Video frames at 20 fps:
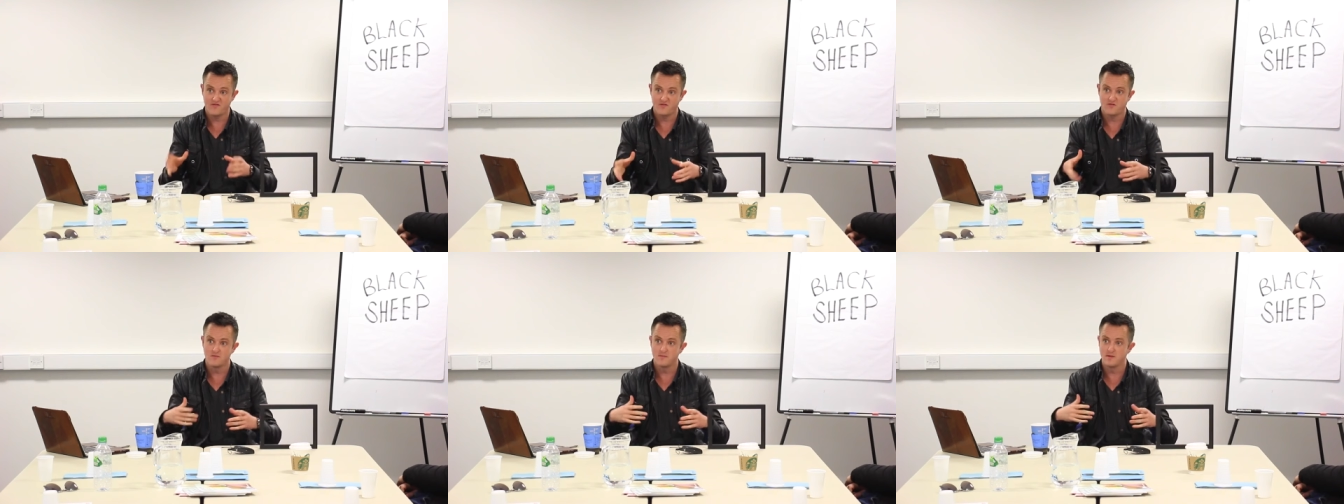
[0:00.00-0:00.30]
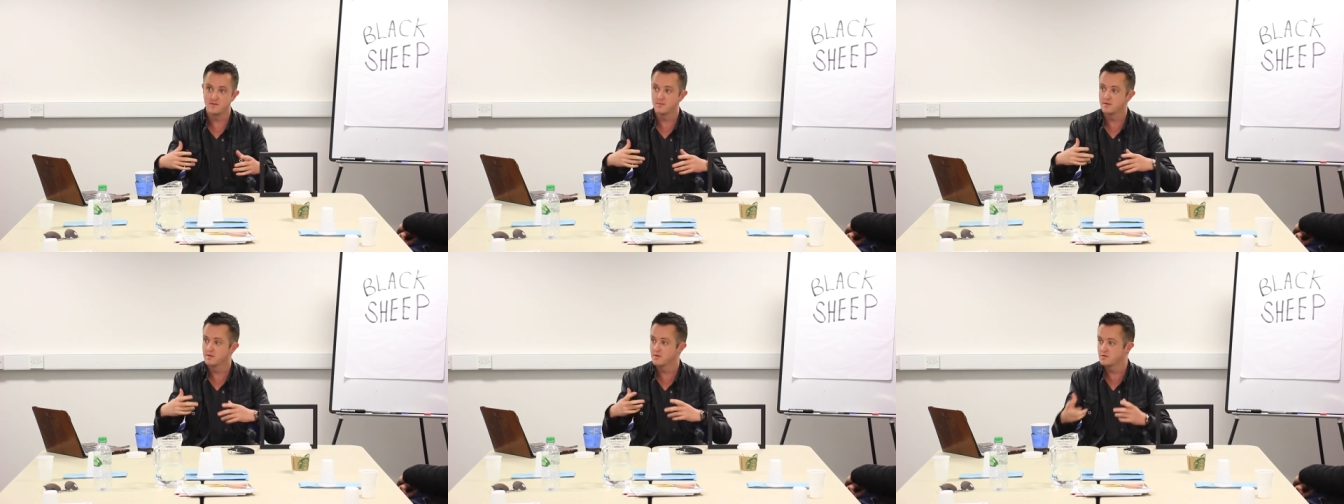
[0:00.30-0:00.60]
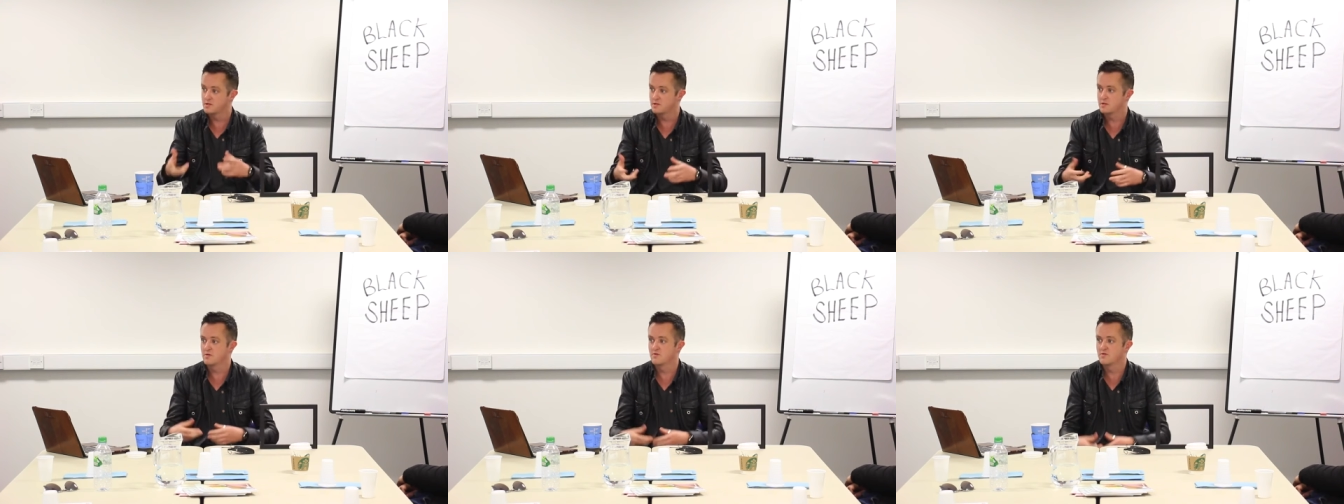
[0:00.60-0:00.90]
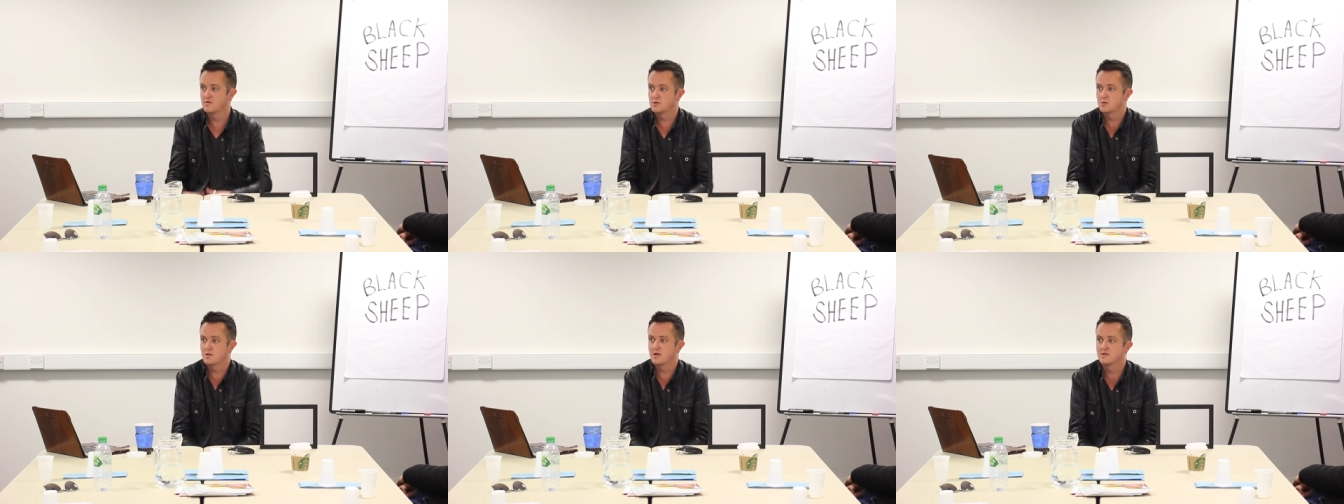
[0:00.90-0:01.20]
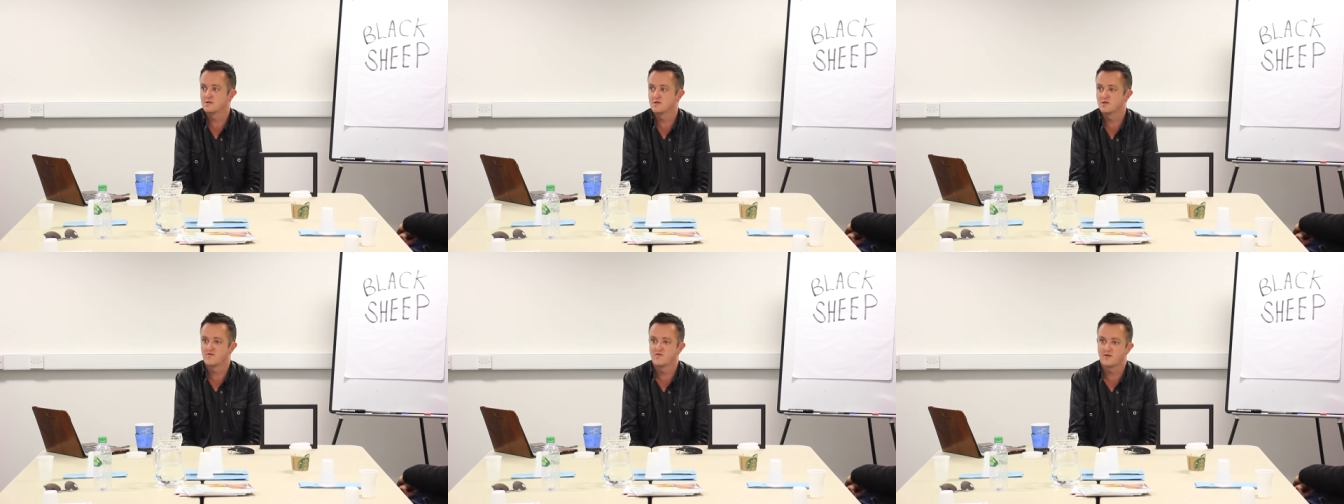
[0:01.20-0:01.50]
have to remember those two
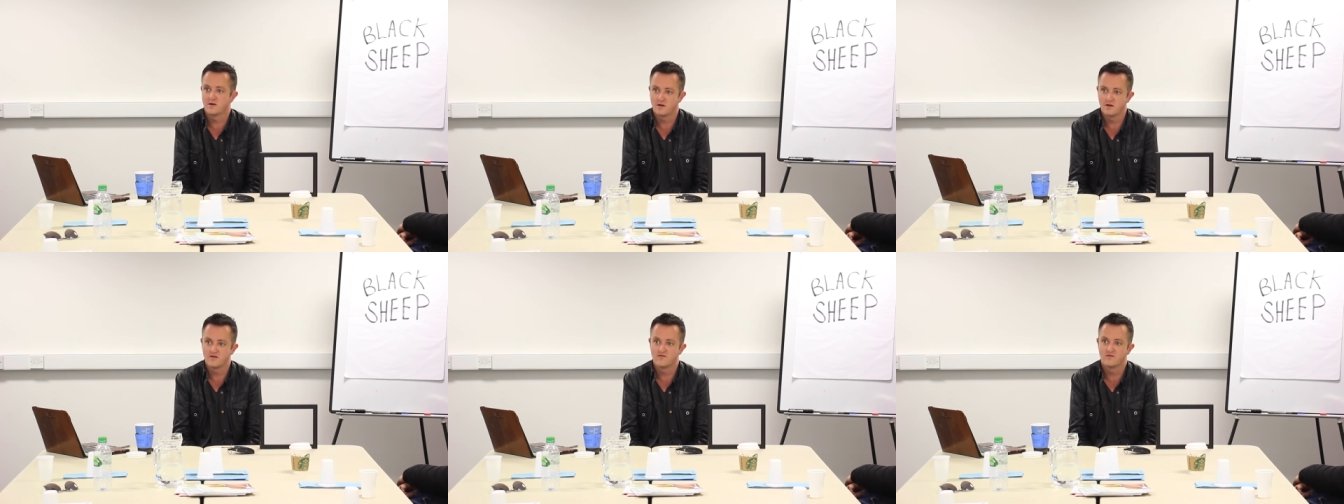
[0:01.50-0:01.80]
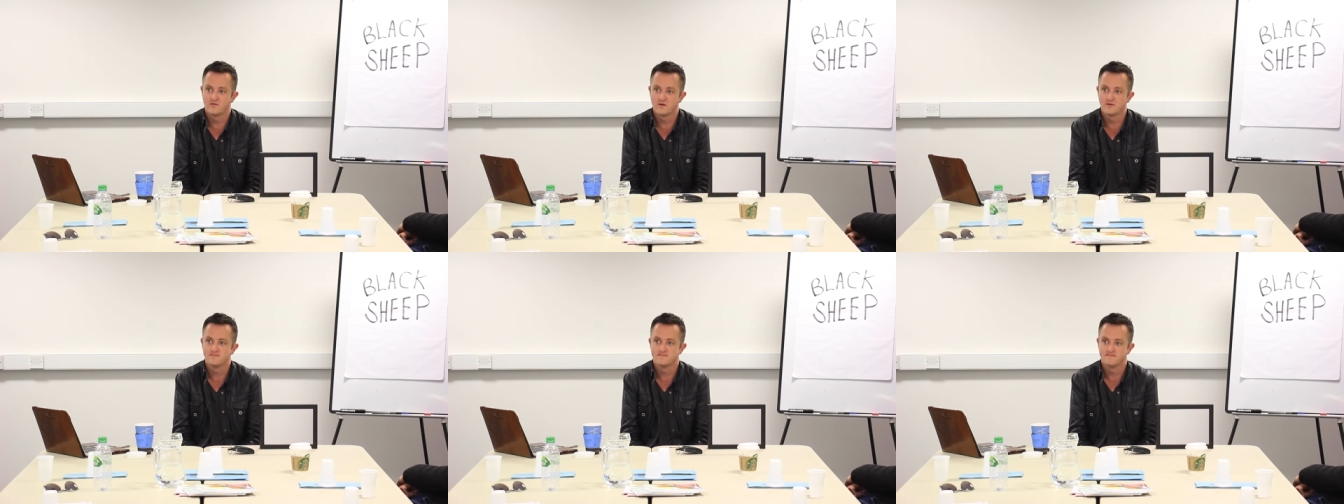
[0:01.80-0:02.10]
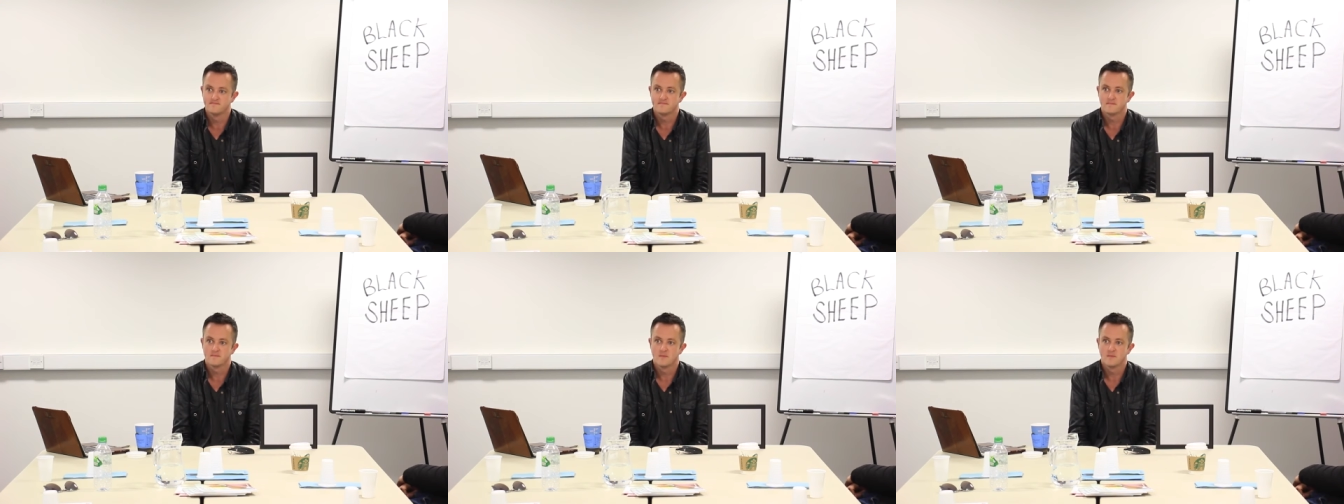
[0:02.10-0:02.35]
strategies for life, right?